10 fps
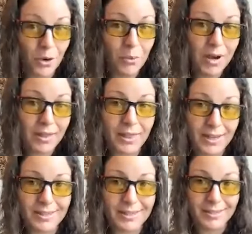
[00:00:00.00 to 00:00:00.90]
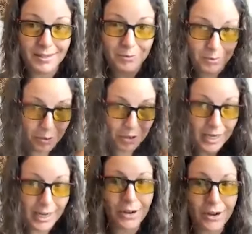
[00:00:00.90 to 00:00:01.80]
don't want this. We're
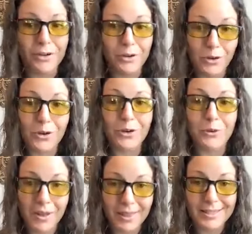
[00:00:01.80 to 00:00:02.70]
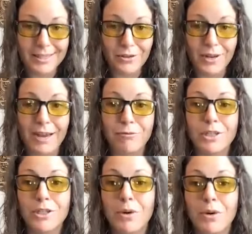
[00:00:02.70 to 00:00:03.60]
clear. You no longer want this in your life.
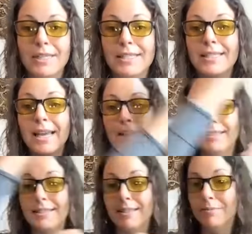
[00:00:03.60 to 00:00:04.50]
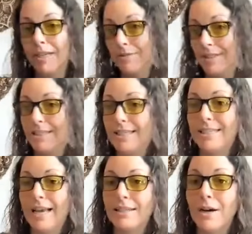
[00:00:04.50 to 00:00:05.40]
What do you want instead? And sometimes it's the
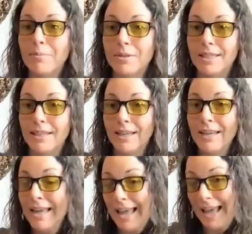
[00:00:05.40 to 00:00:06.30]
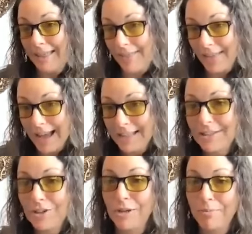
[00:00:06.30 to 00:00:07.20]
exact opposite and that's
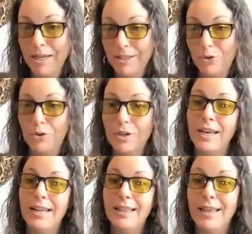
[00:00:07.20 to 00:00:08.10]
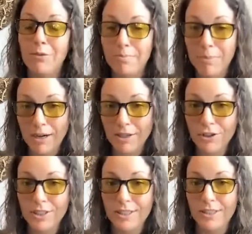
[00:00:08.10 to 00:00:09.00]
the gps coordinate that we
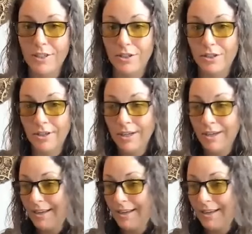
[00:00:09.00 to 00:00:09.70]
punch into your